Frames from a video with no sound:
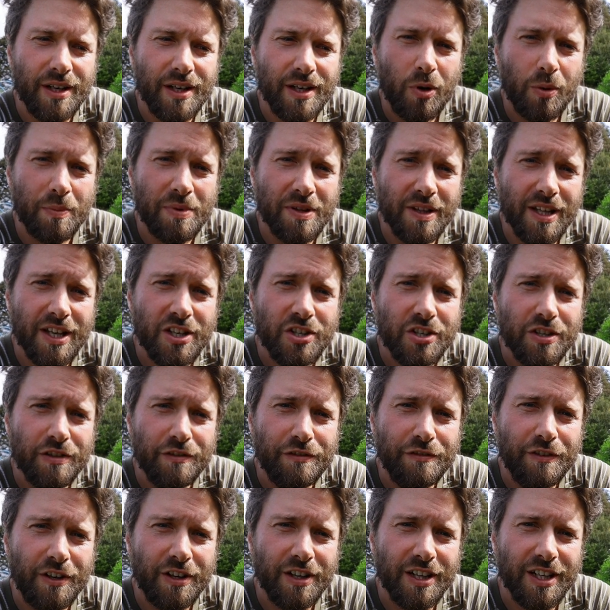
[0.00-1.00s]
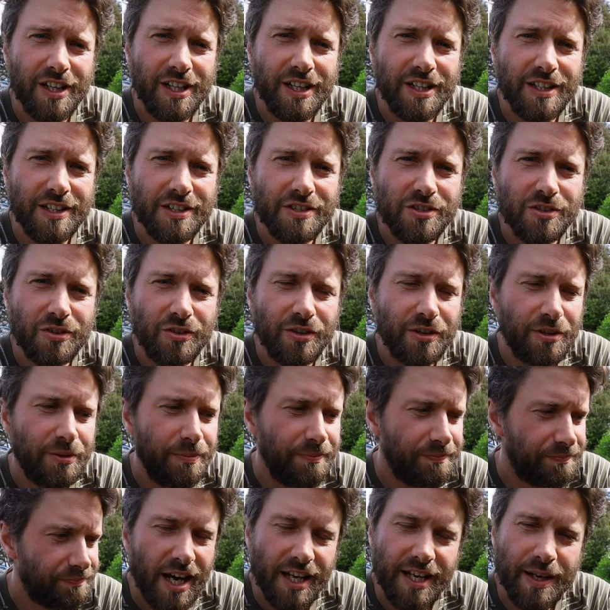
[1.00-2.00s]
population of fungi in the
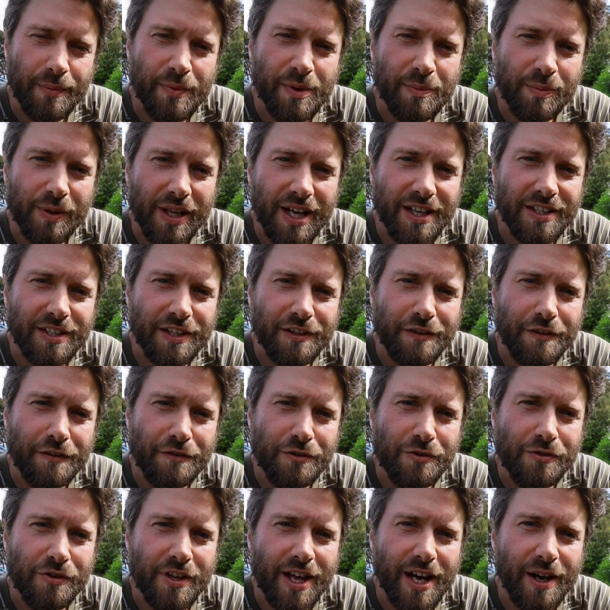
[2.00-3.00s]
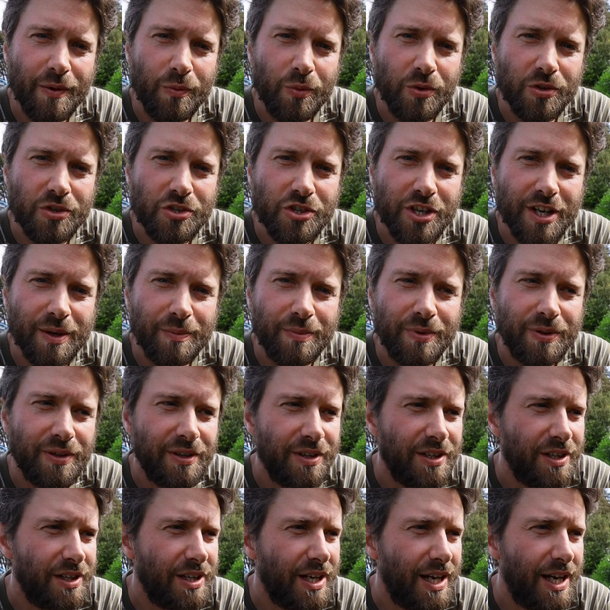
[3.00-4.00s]
soil and then we planted through that wood chip
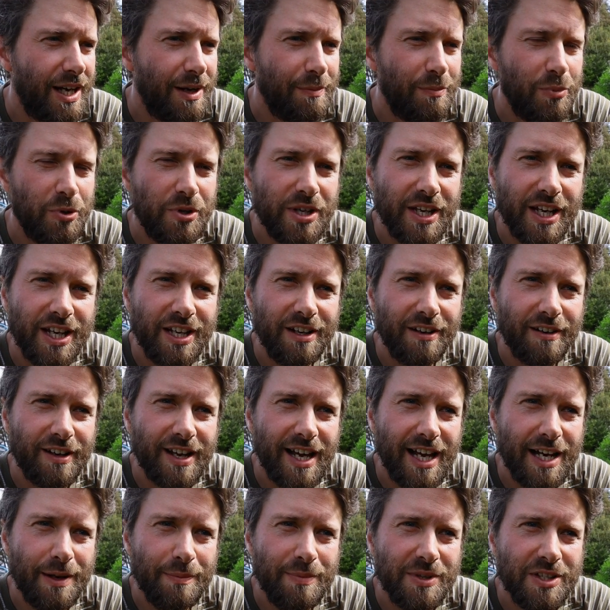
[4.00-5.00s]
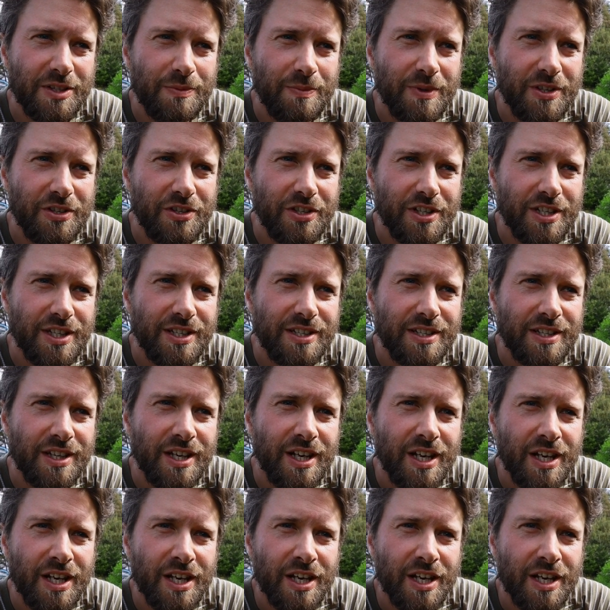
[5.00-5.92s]
uh, putting in our canopy species